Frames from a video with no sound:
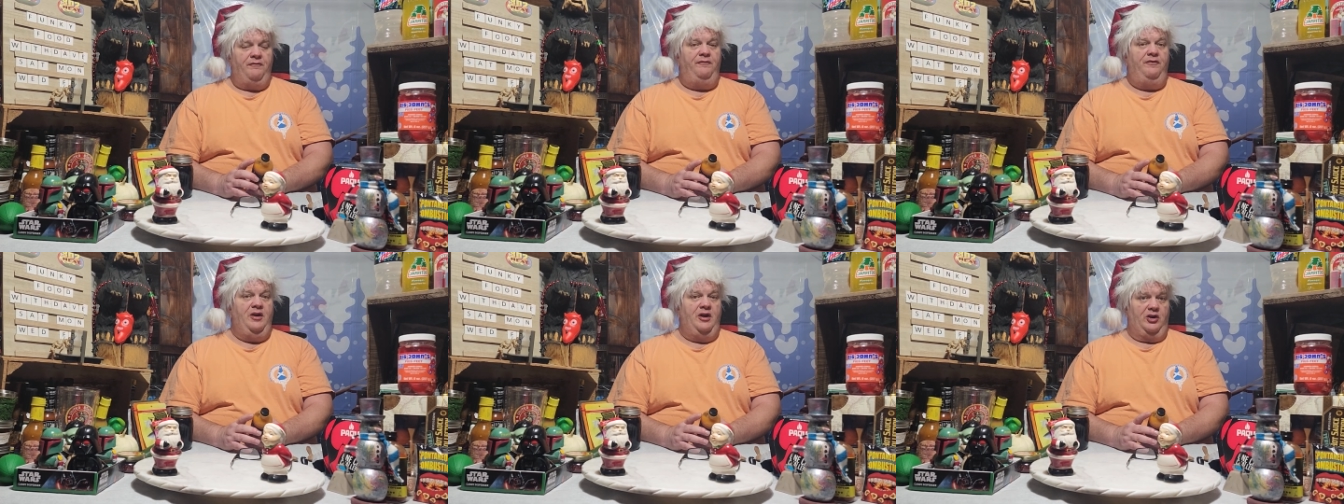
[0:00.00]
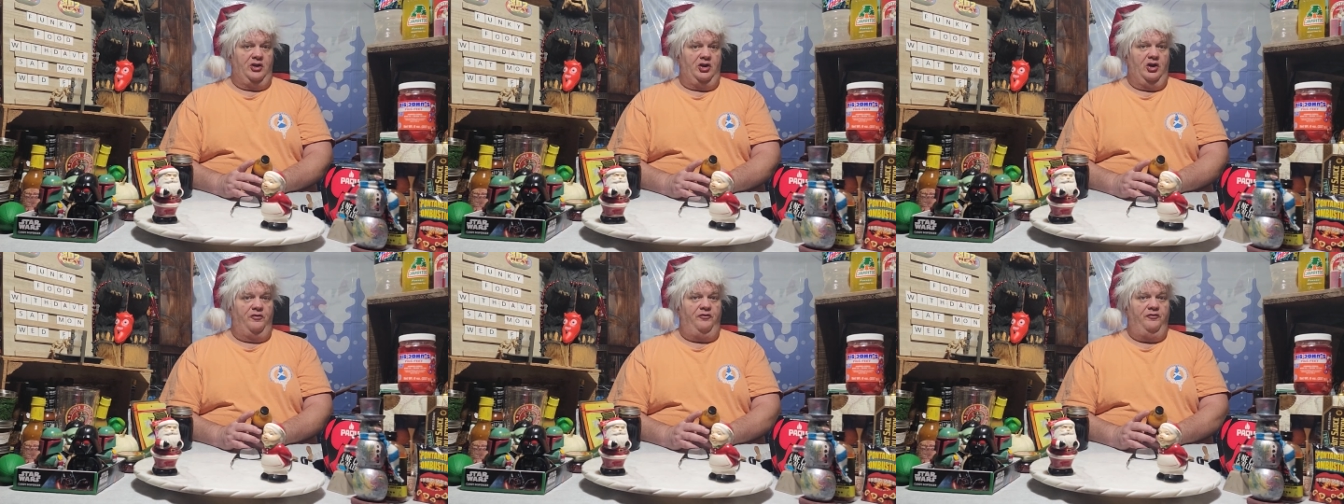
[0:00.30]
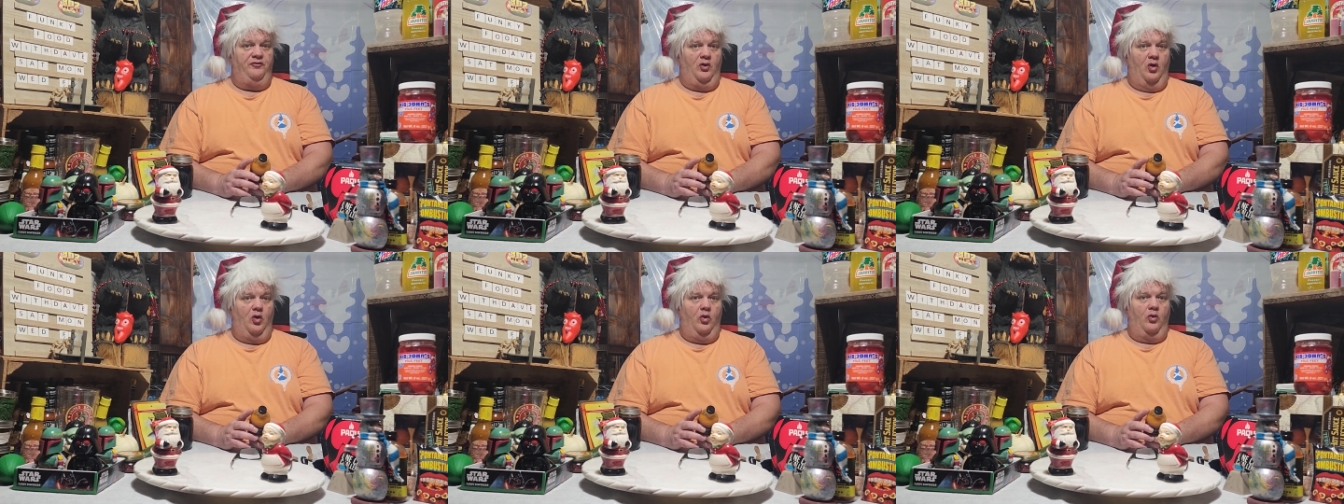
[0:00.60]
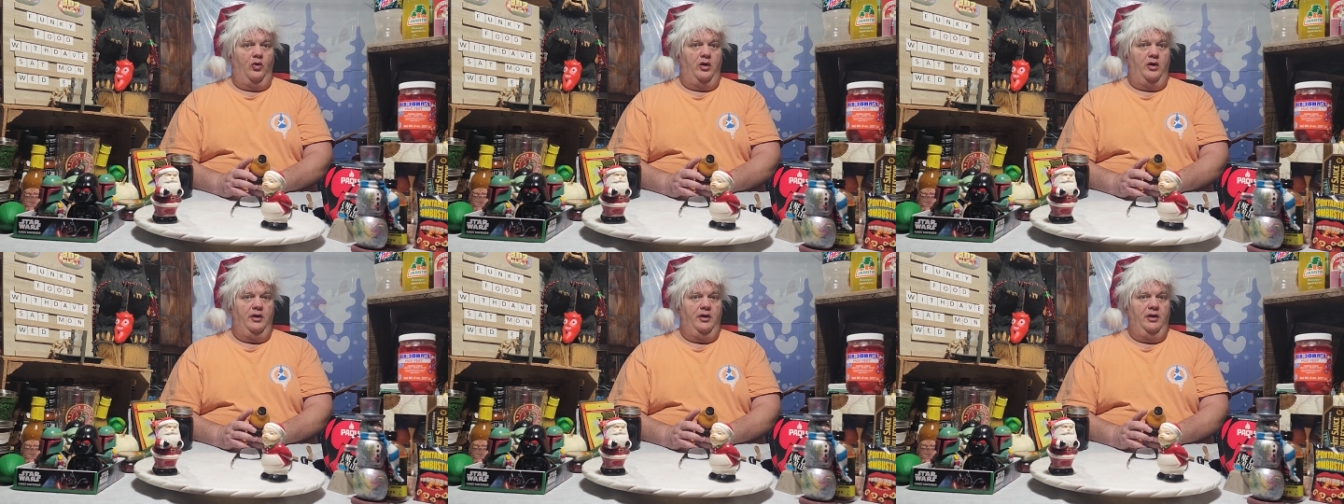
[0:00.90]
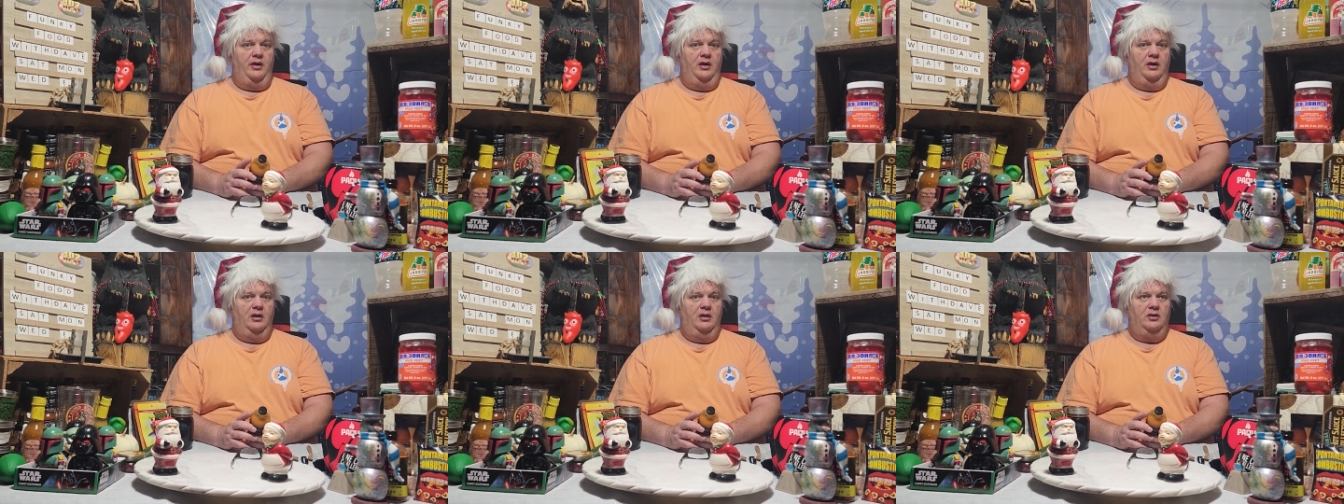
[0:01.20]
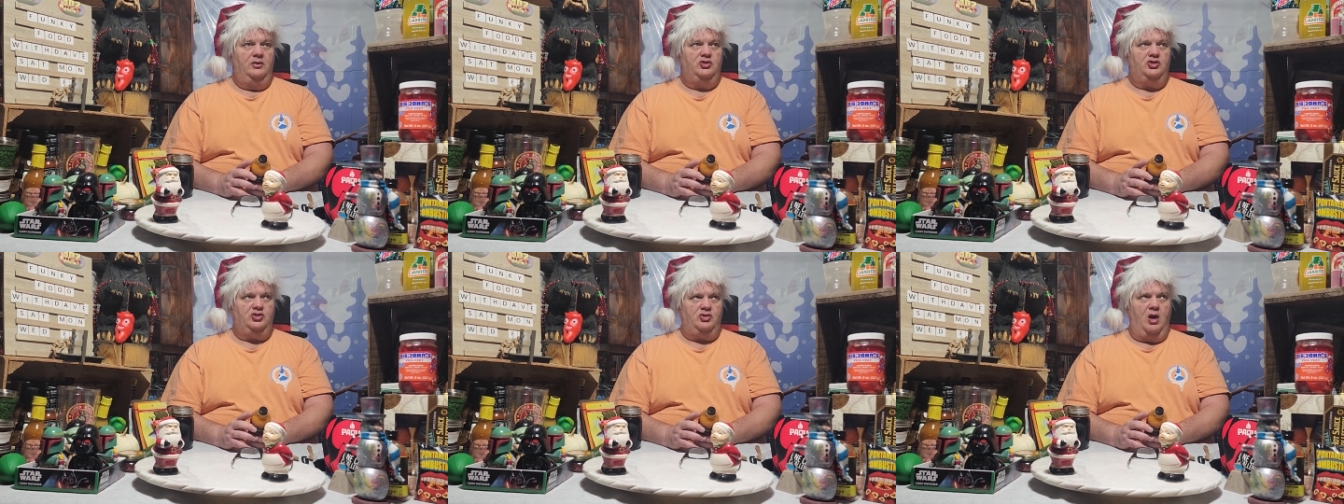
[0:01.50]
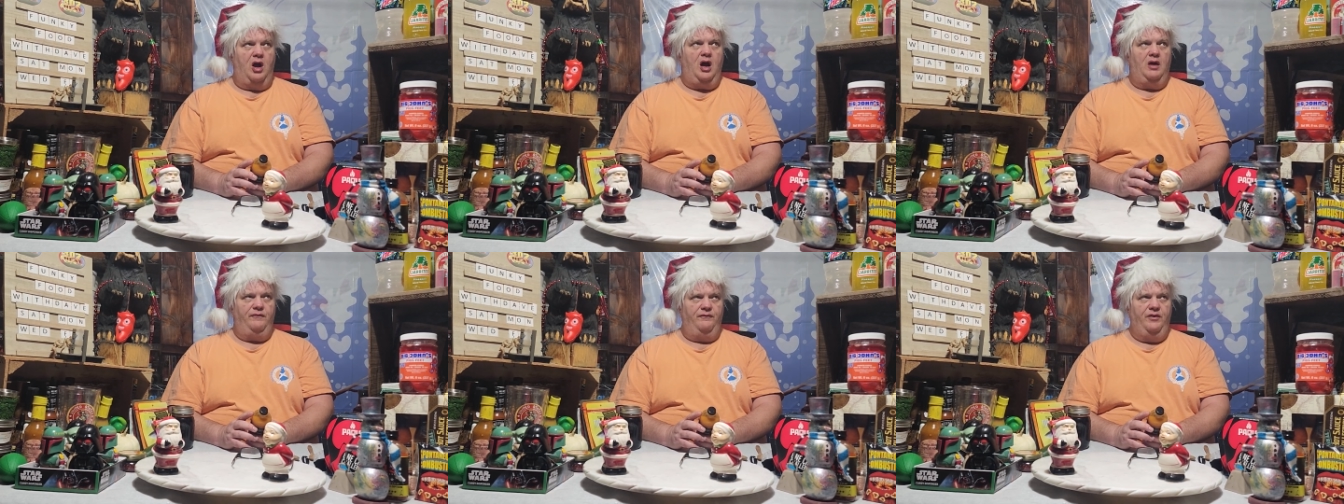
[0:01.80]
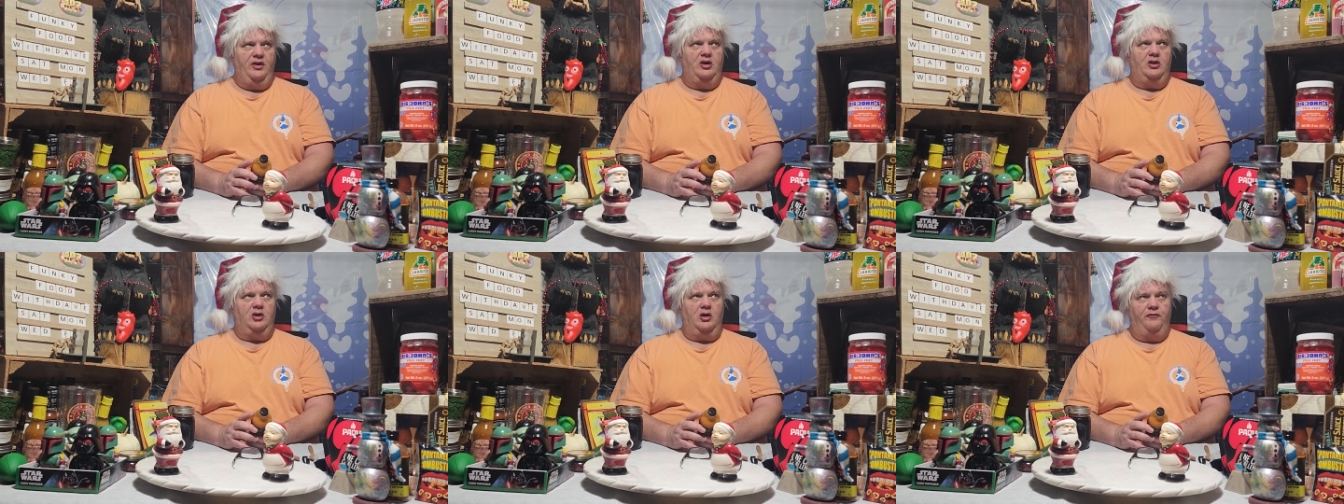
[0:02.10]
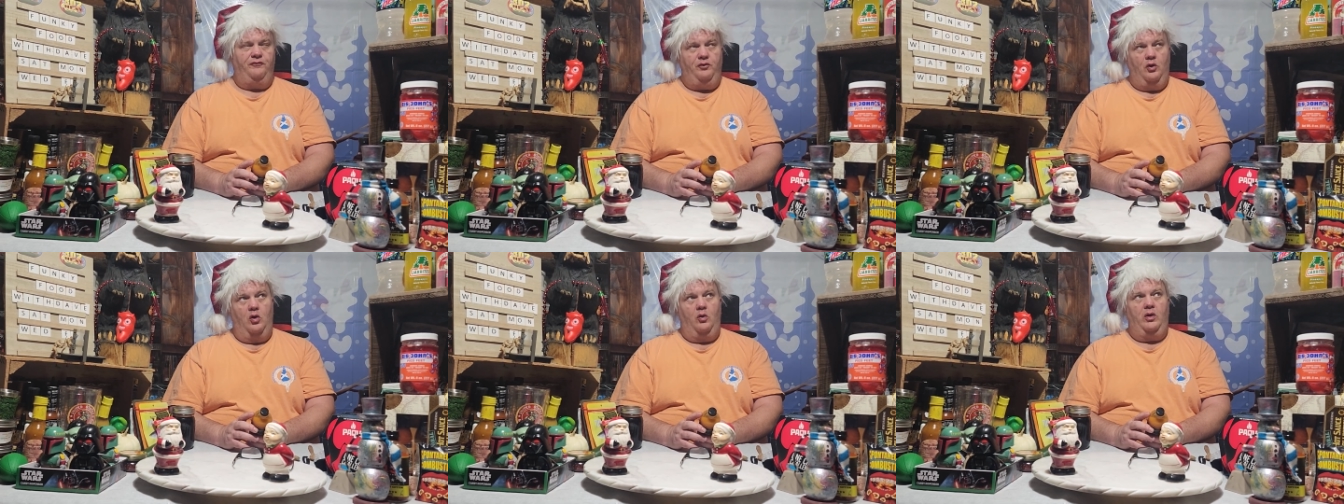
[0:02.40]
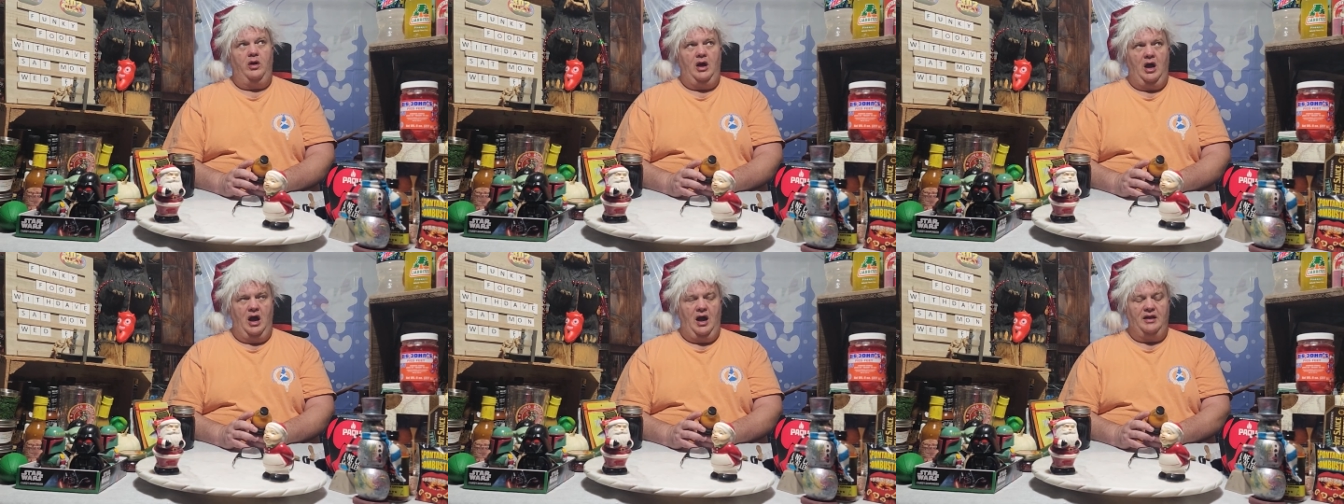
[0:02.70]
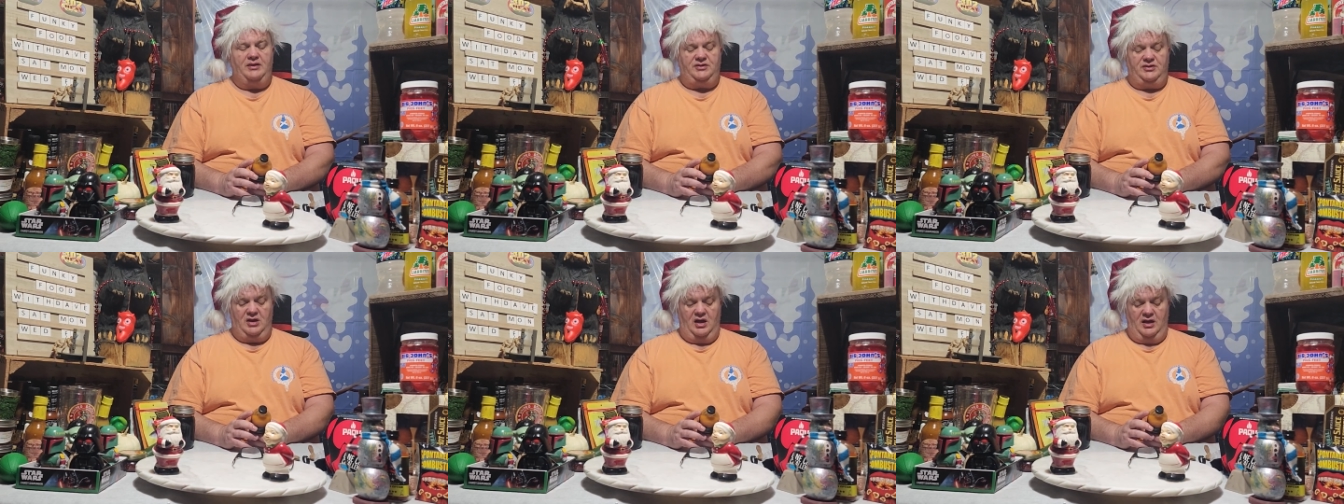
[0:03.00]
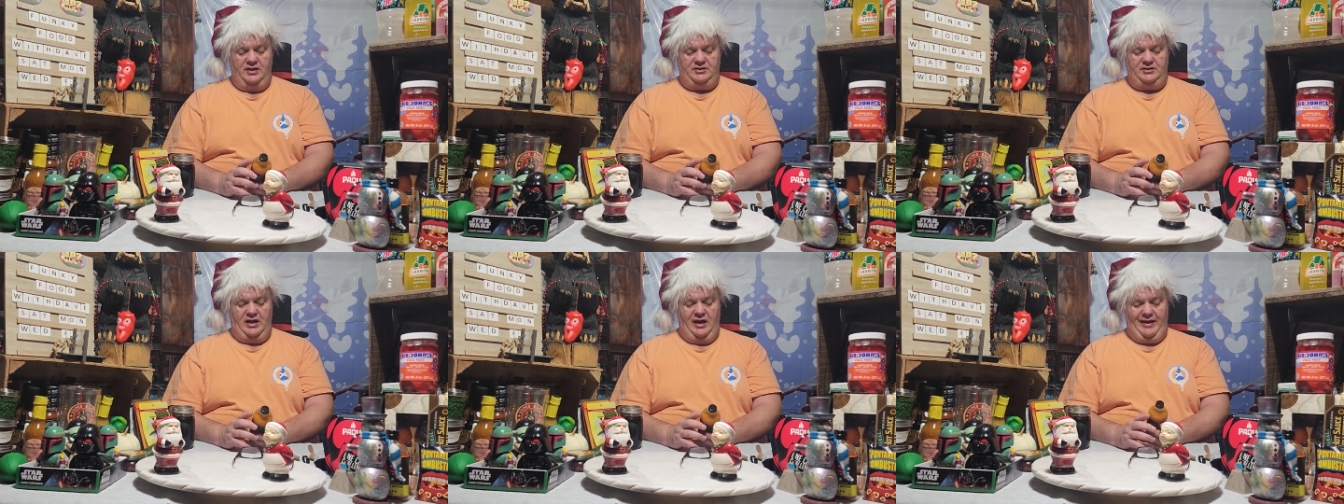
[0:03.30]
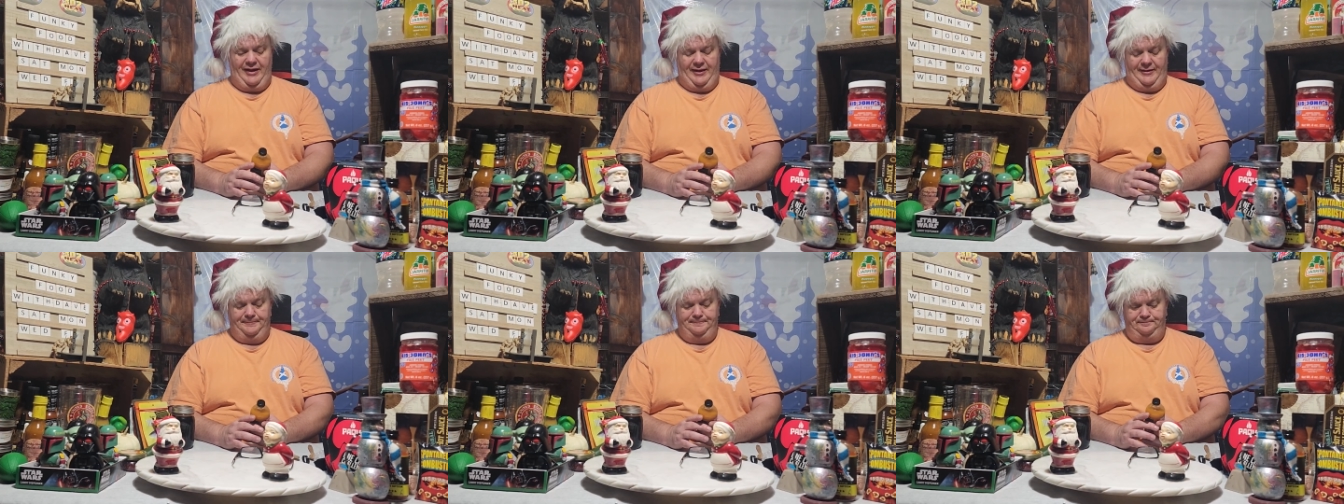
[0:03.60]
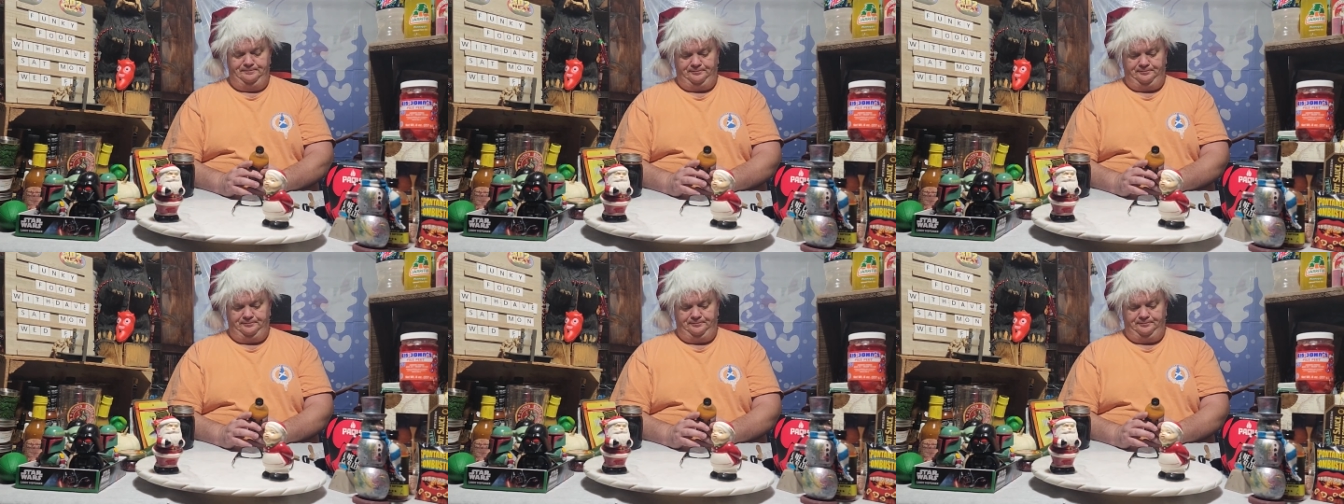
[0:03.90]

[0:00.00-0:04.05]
vinegar forward, strong vinegar forward hot sauce guy.